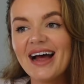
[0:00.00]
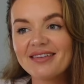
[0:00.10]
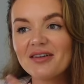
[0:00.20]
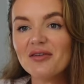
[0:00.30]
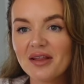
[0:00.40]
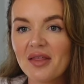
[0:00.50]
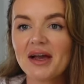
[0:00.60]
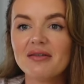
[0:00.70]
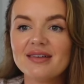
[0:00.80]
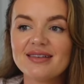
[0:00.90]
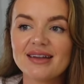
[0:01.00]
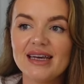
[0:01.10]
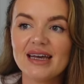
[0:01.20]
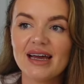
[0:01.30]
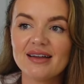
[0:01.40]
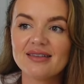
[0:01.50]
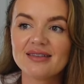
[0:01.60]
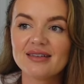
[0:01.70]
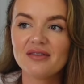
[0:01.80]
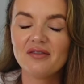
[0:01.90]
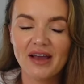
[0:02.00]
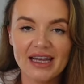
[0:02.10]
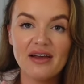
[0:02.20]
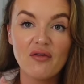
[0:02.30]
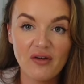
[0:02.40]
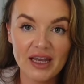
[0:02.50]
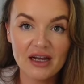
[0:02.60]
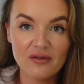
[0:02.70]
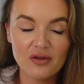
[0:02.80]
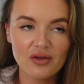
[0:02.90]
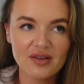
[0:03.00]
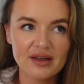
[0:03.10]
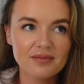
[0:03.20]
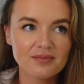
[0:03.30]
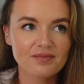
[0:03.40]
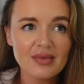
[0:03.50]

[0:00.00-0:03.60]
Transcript: That's the only thing I would say is very, very confusing.